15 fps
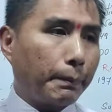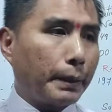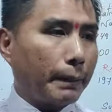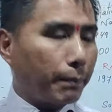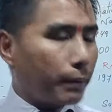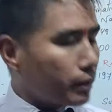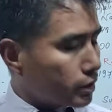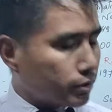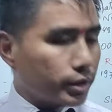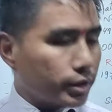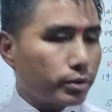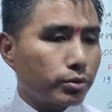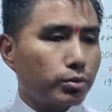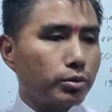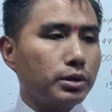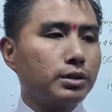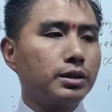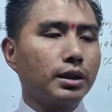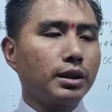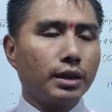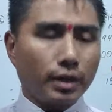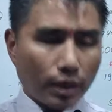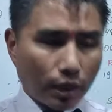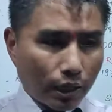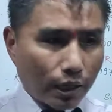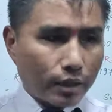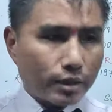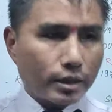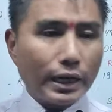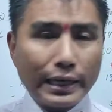paper strict rules
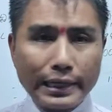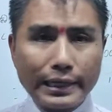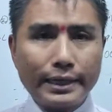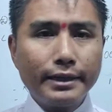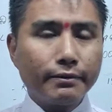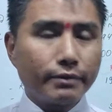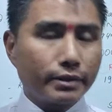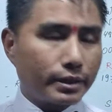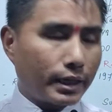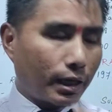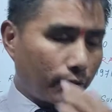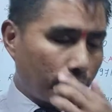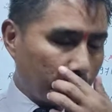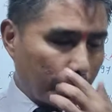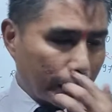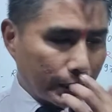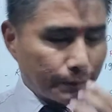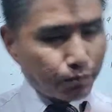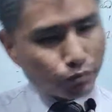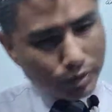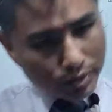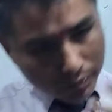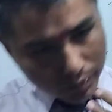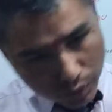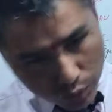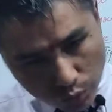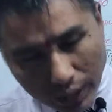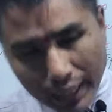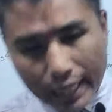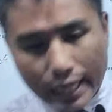are laid down, but
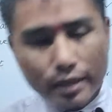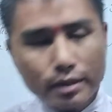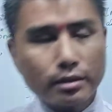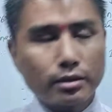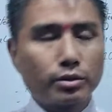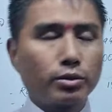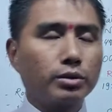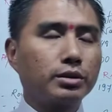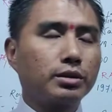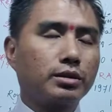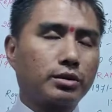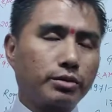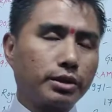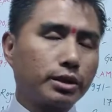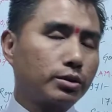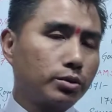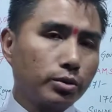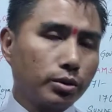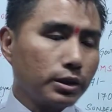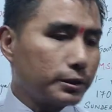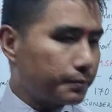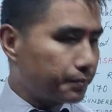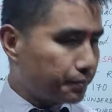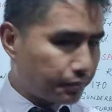to act those strict rules,